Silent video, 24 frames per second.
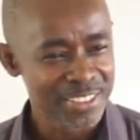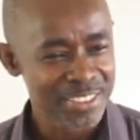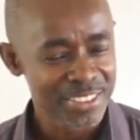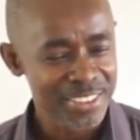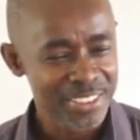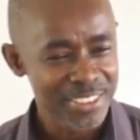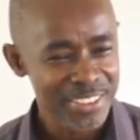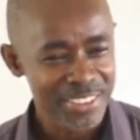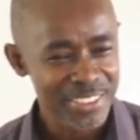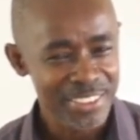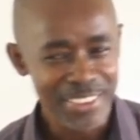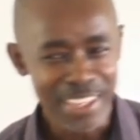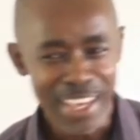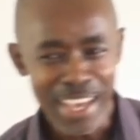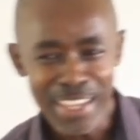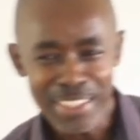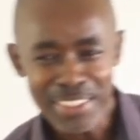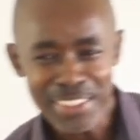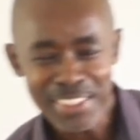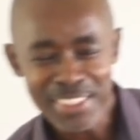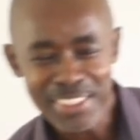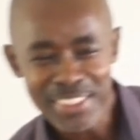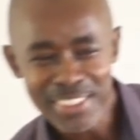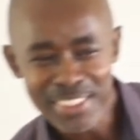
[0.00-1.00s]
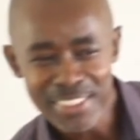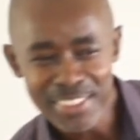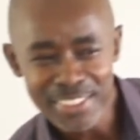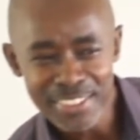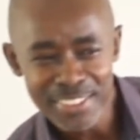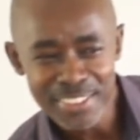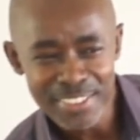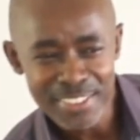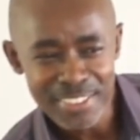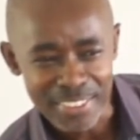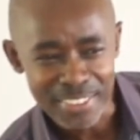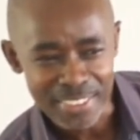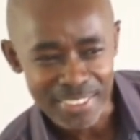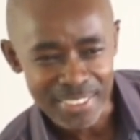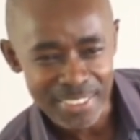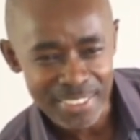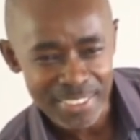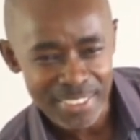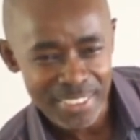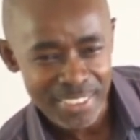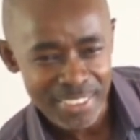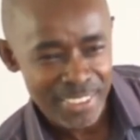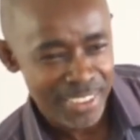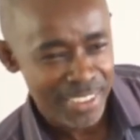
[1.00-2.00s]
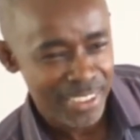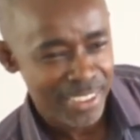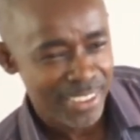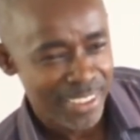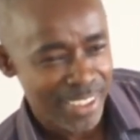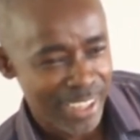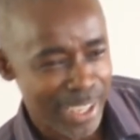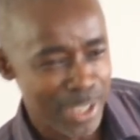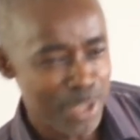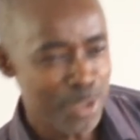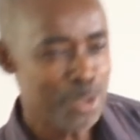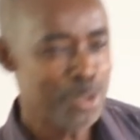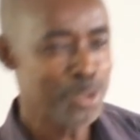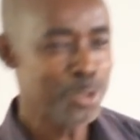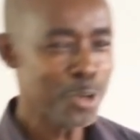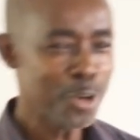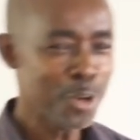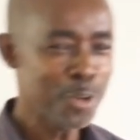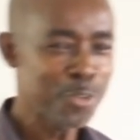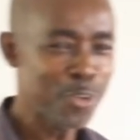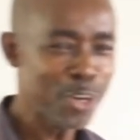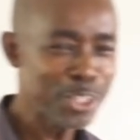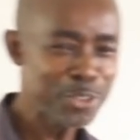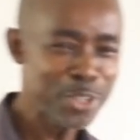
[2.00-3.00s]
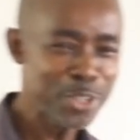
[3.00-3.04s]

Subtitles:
Yes? Are you sure of what you are